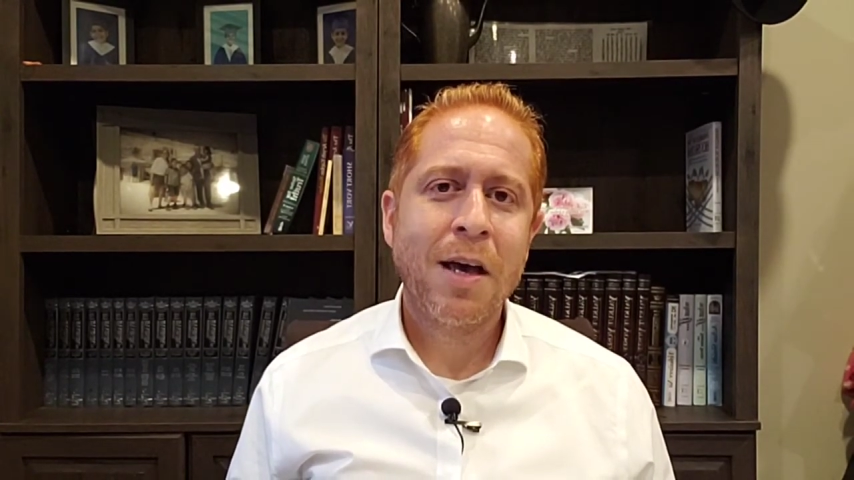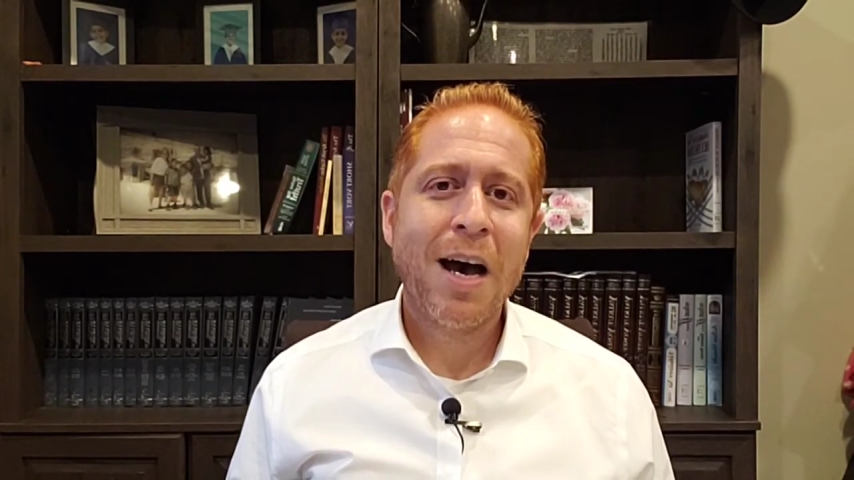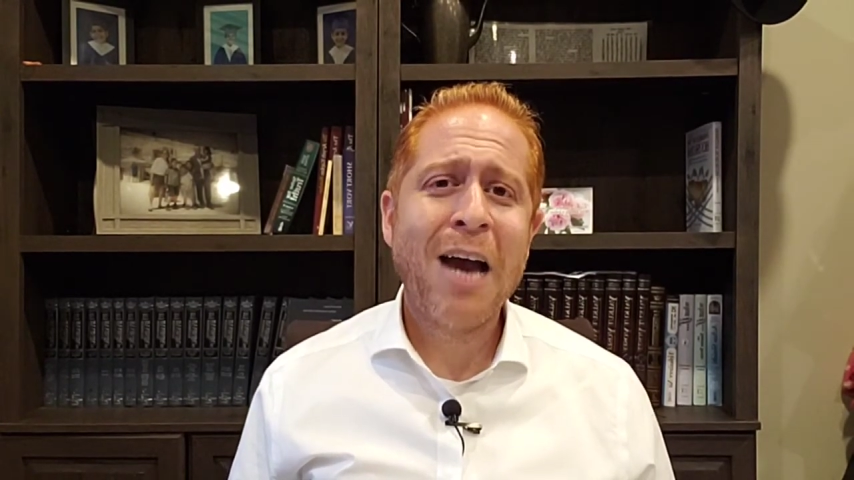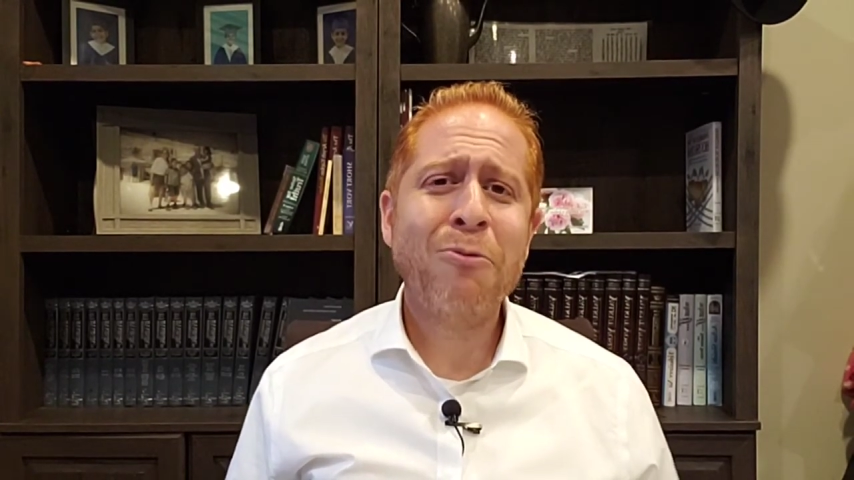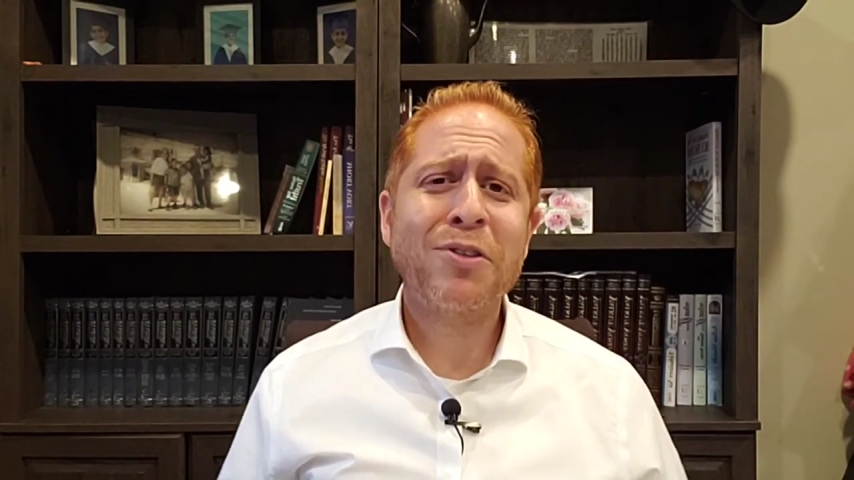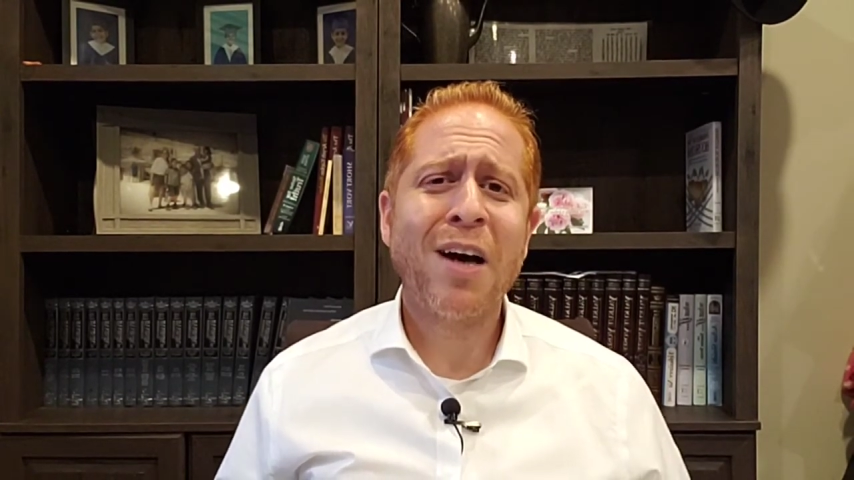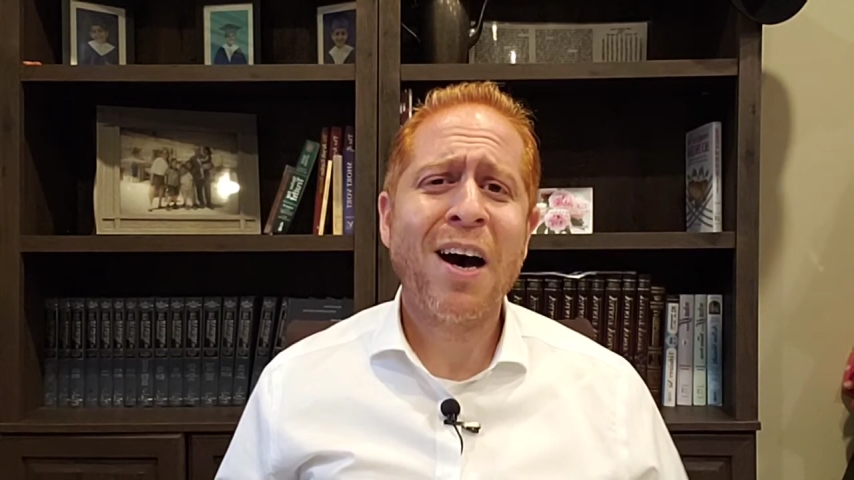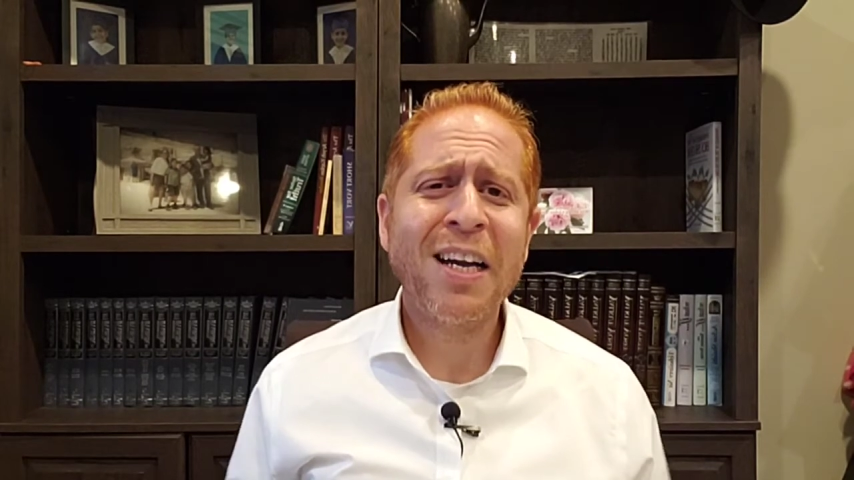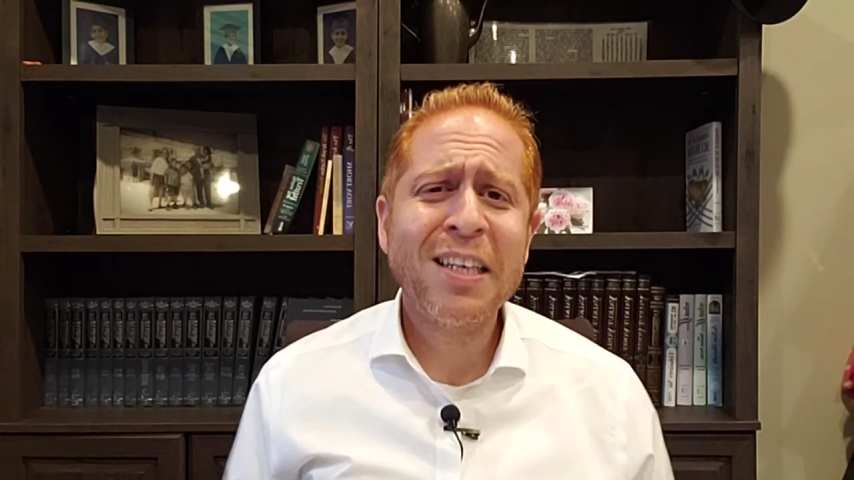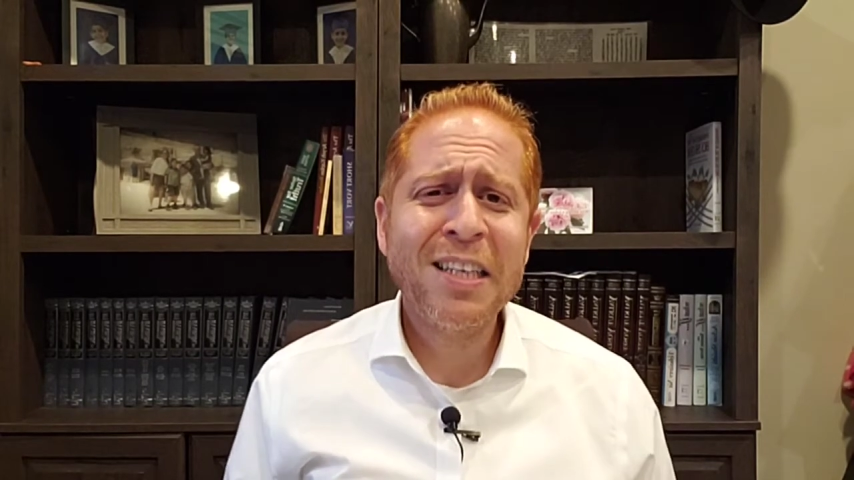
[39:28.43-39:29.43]
I was
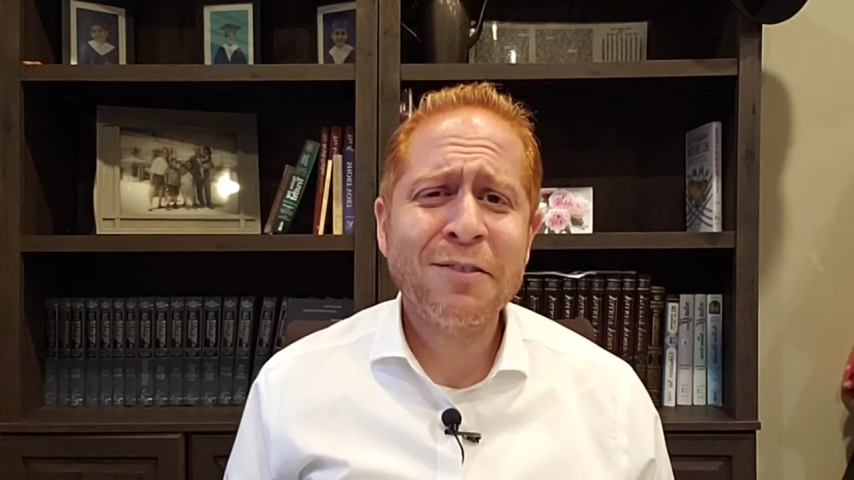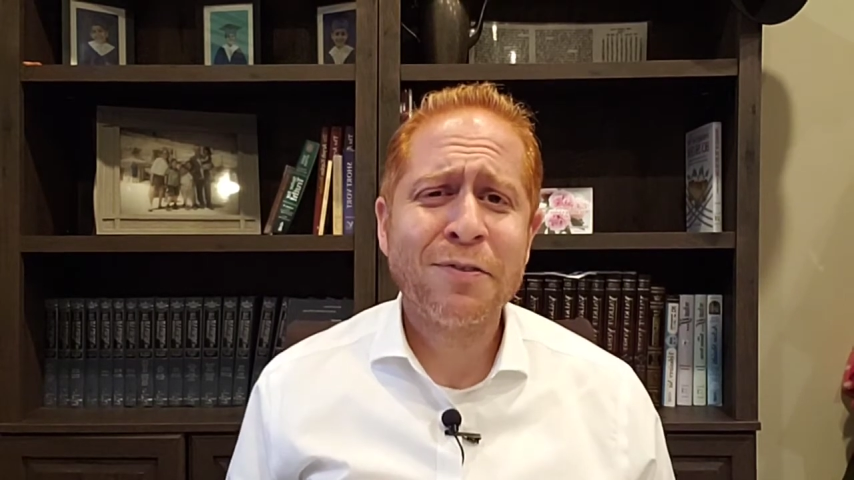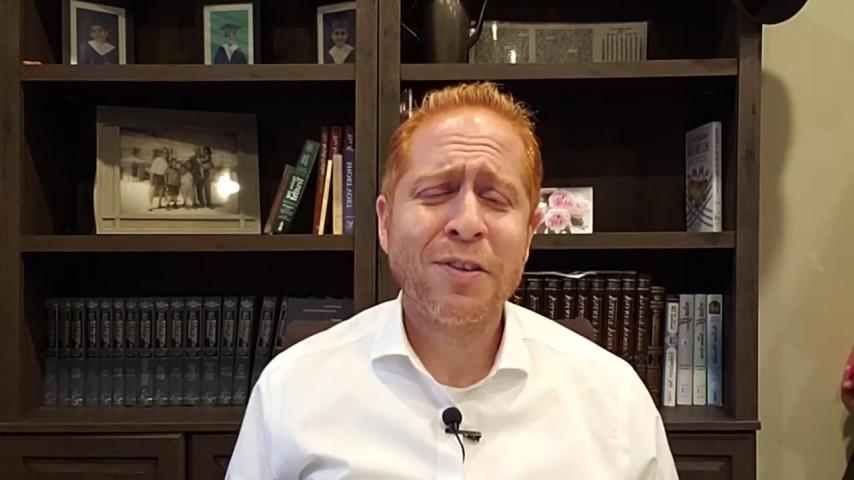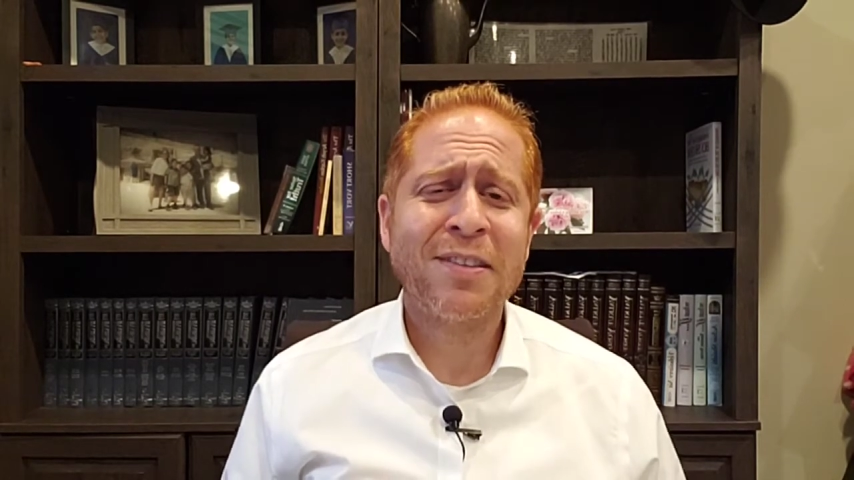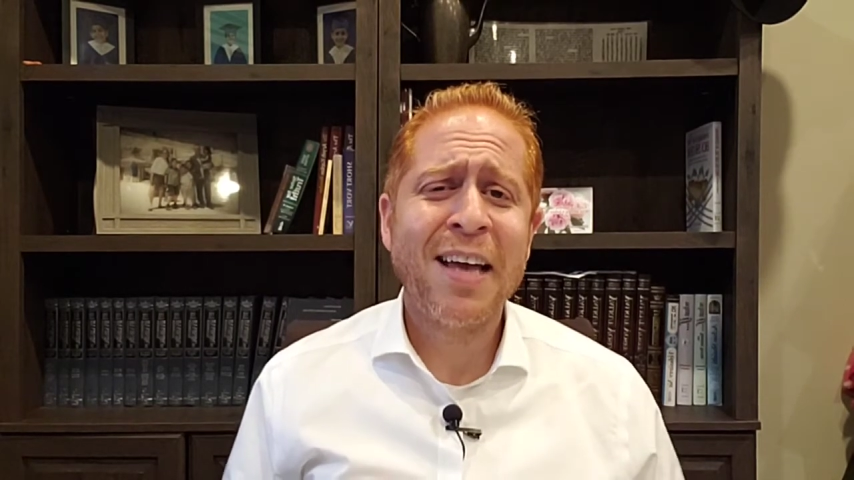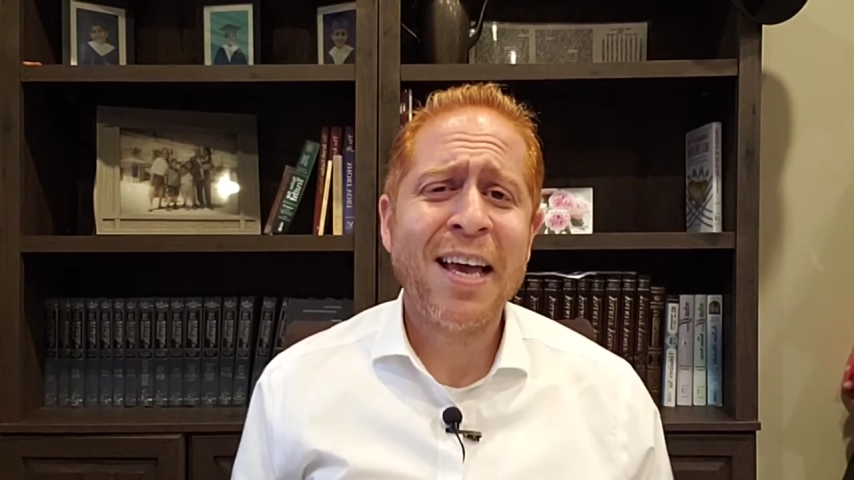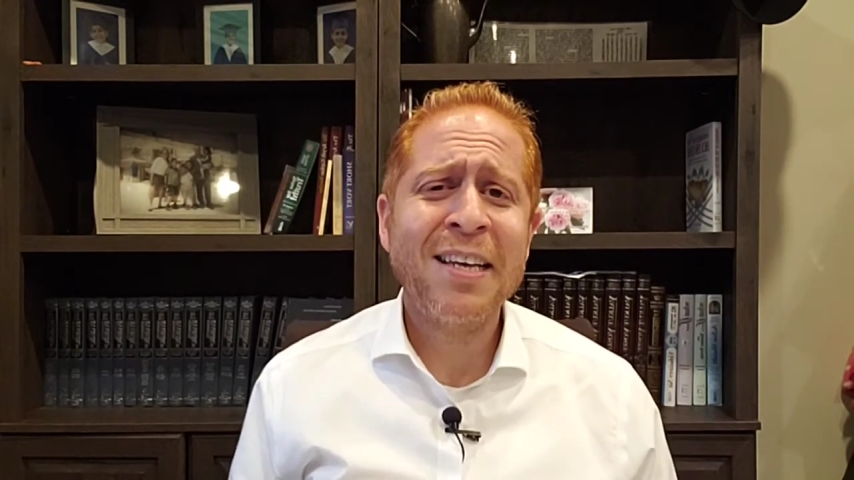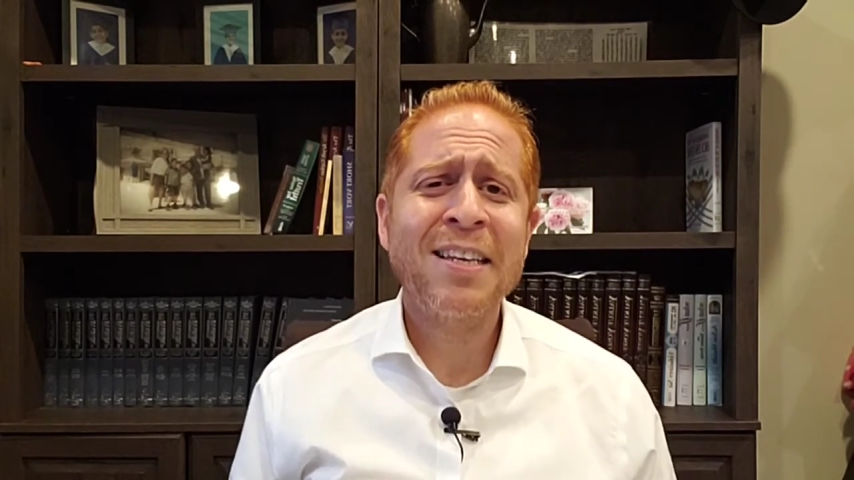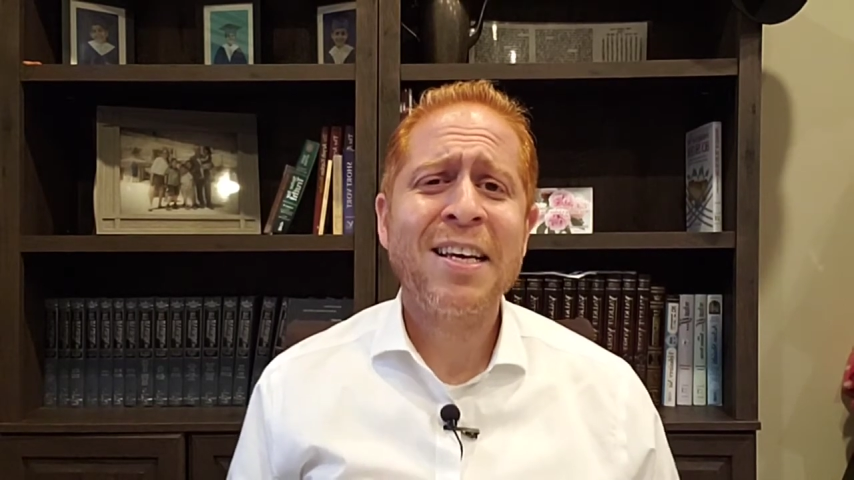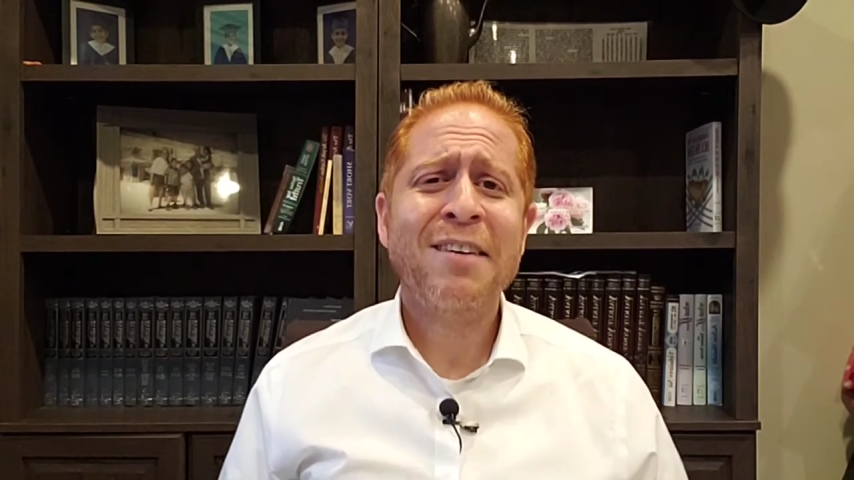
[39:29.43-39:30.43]
hiding for 10,